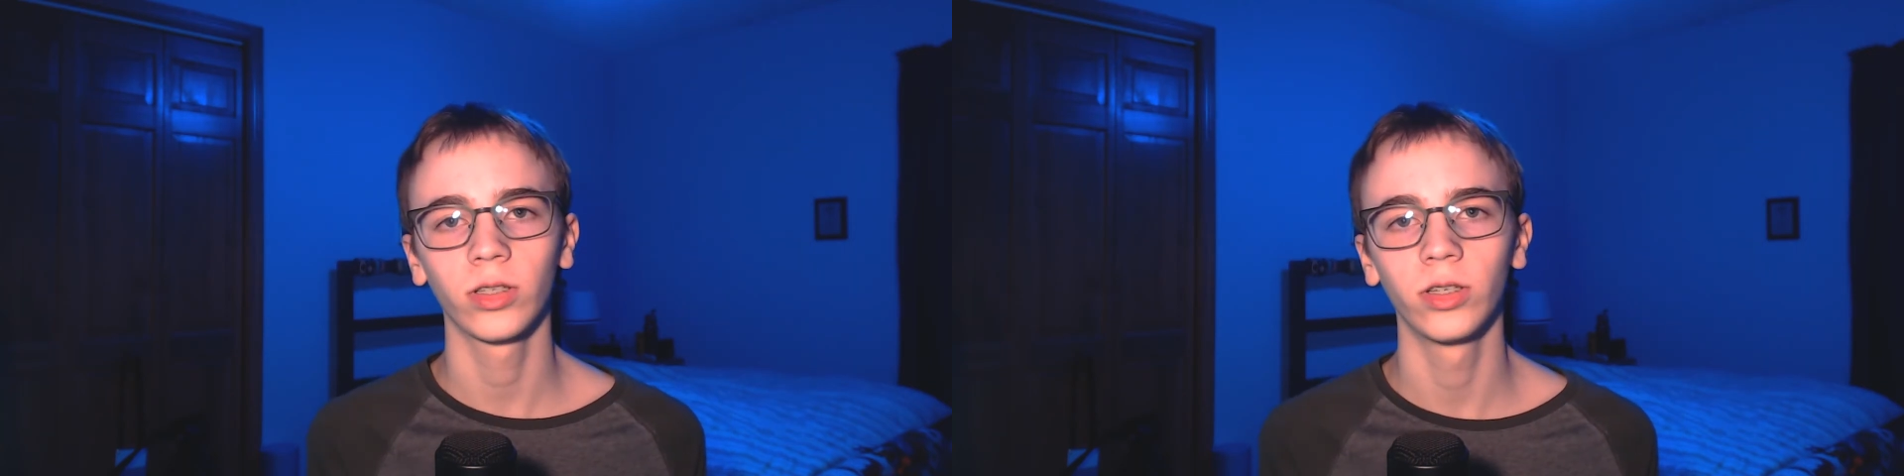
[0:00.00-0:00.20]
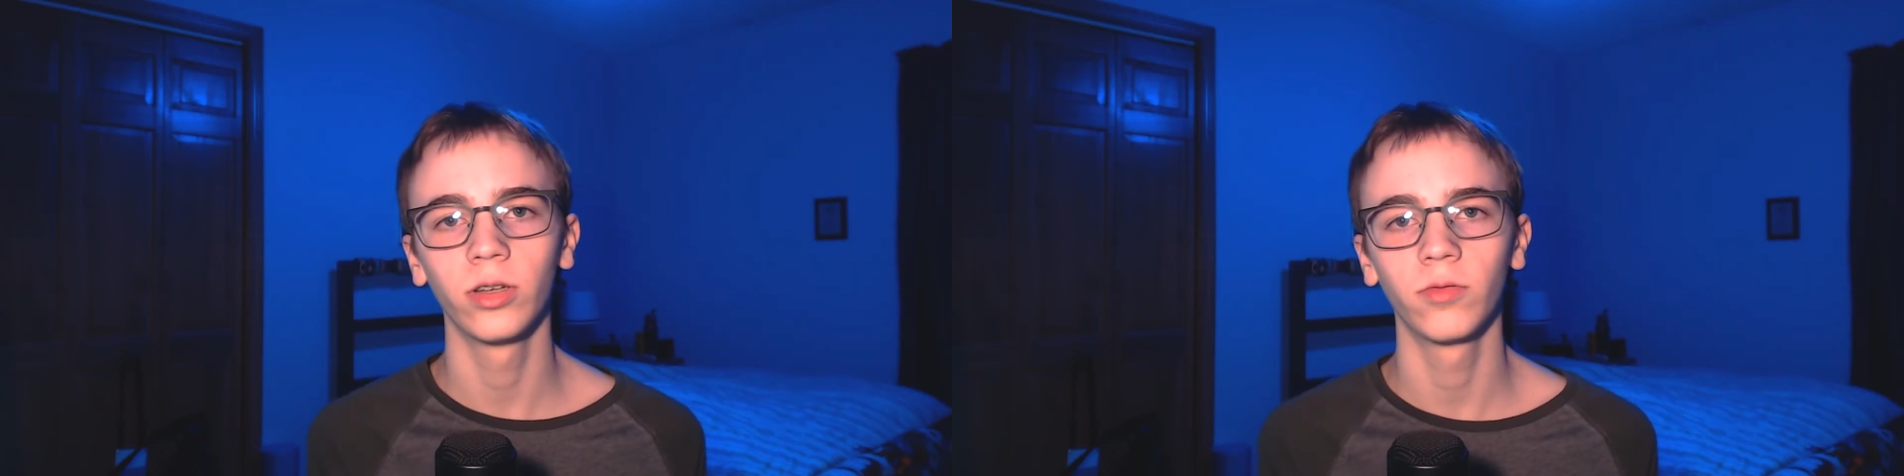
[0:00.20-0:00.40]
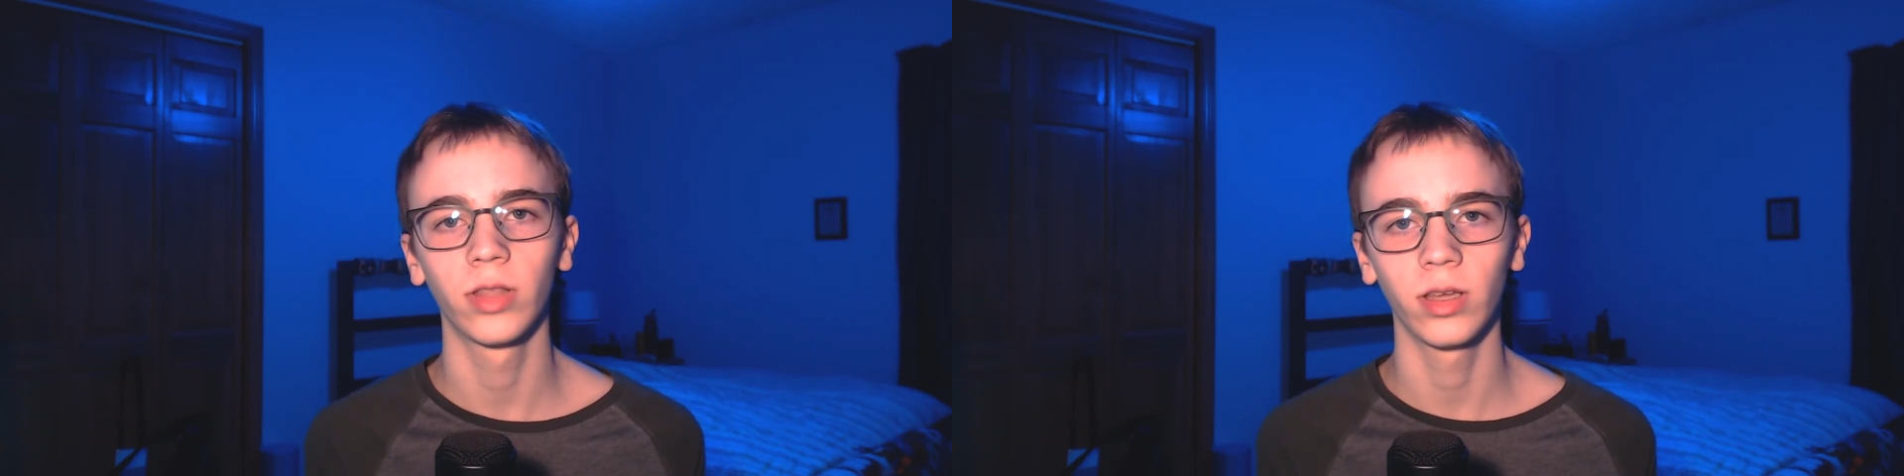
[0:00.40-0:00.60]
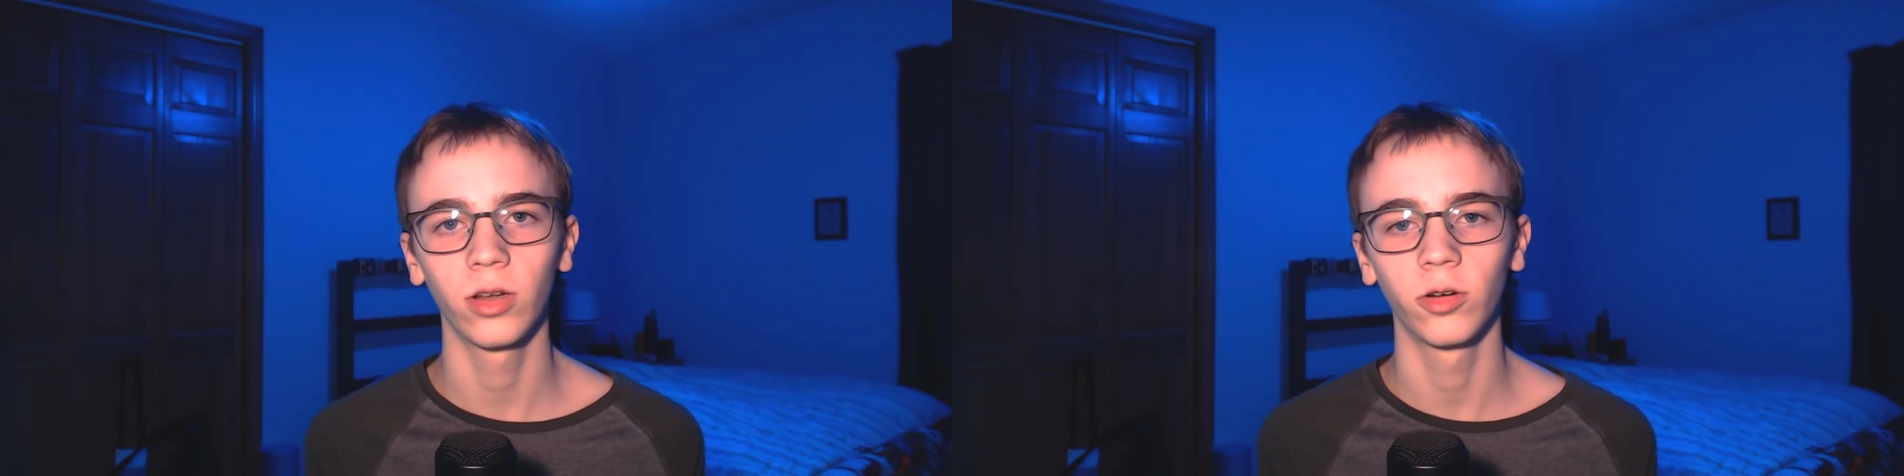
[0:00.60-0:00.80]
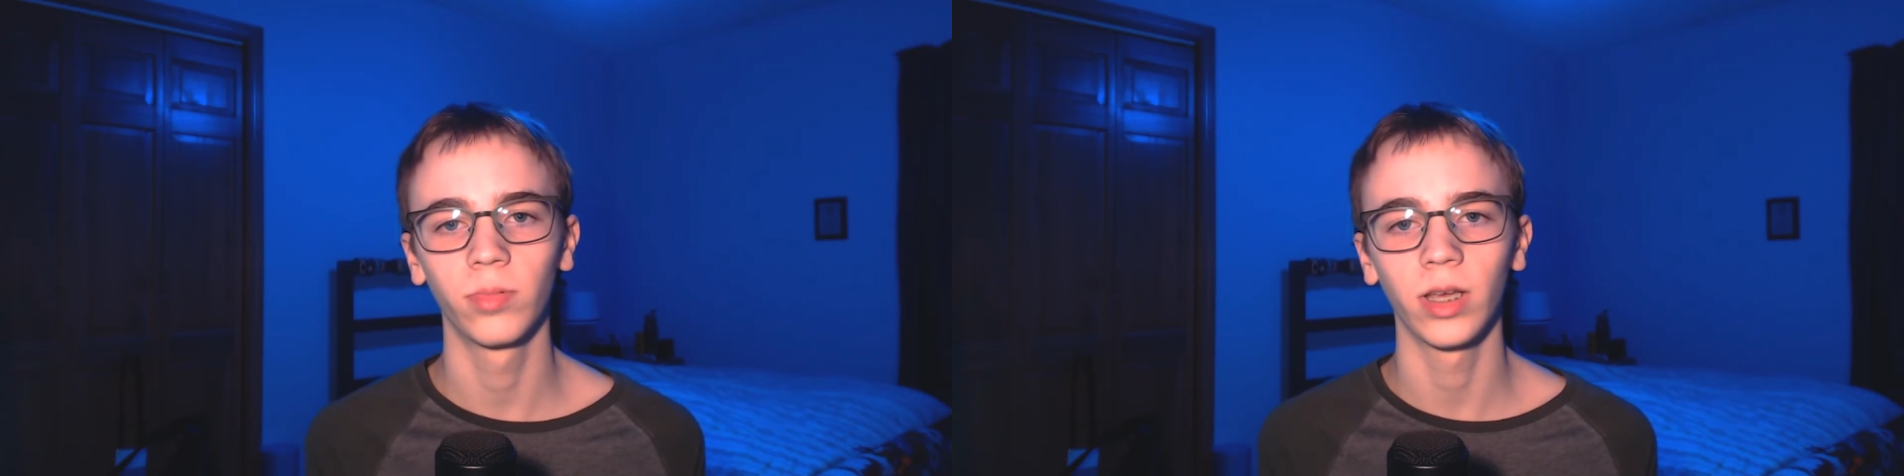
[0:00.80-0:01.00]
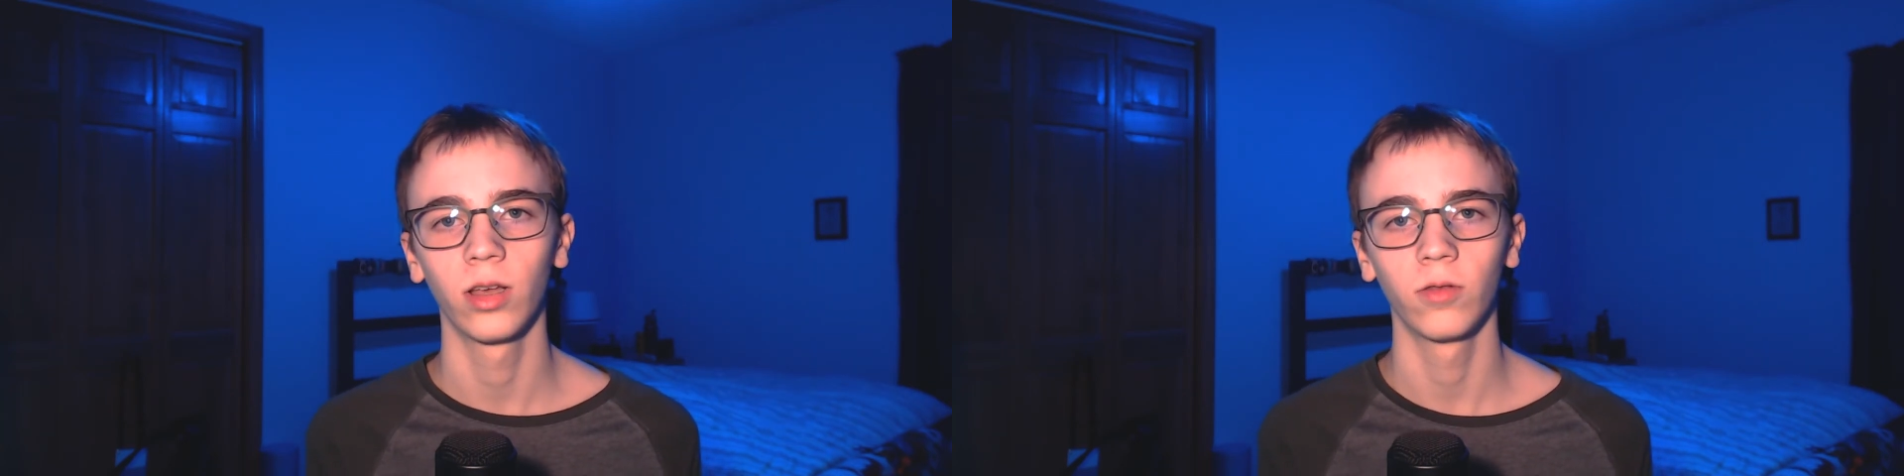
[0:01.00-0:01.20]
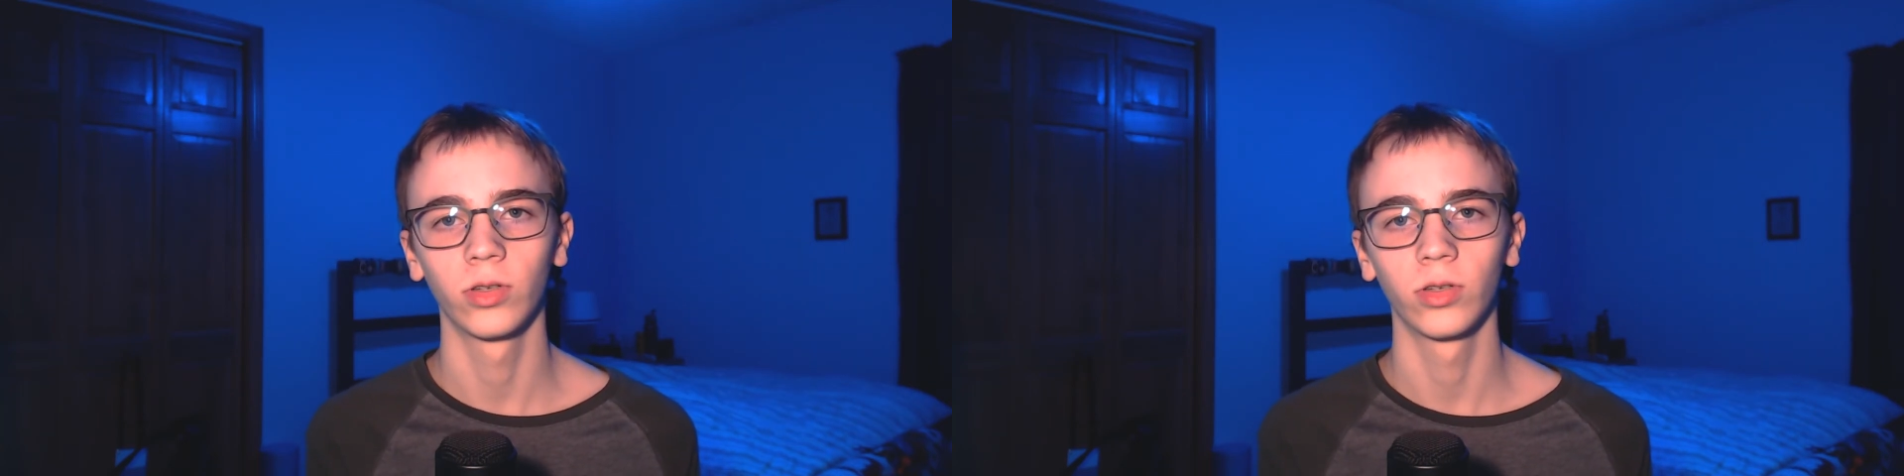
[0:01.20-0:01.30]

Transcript: to do within OBS,